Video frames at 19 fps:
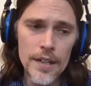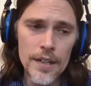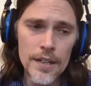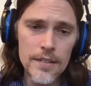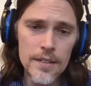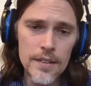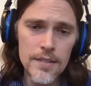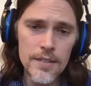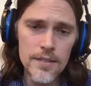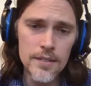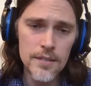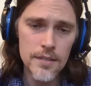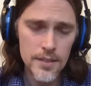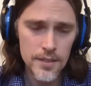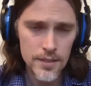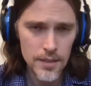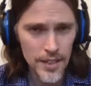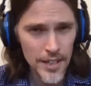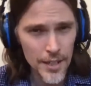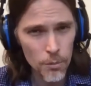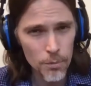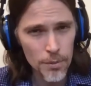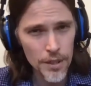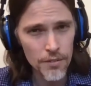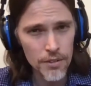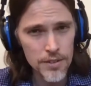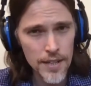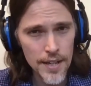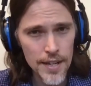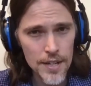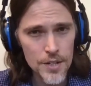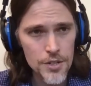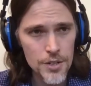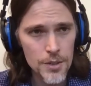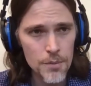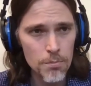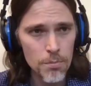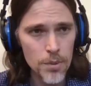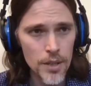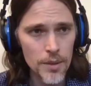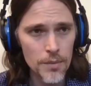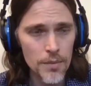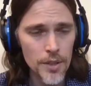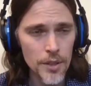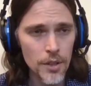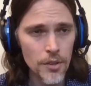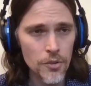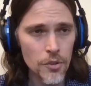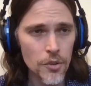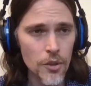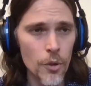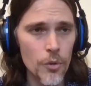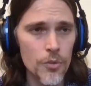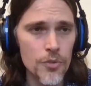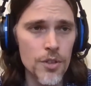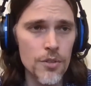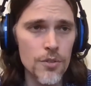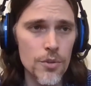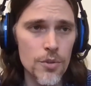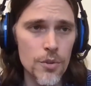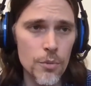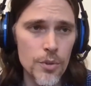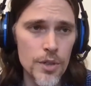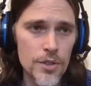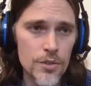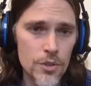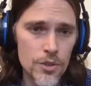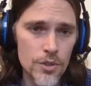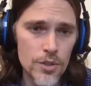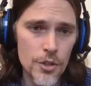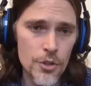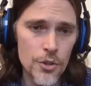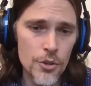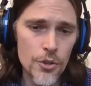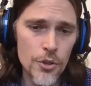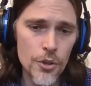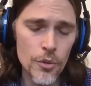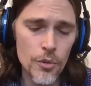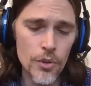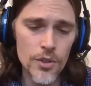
it, it's, a, it's a little bit of a tangent, but it also goes into the research that you do.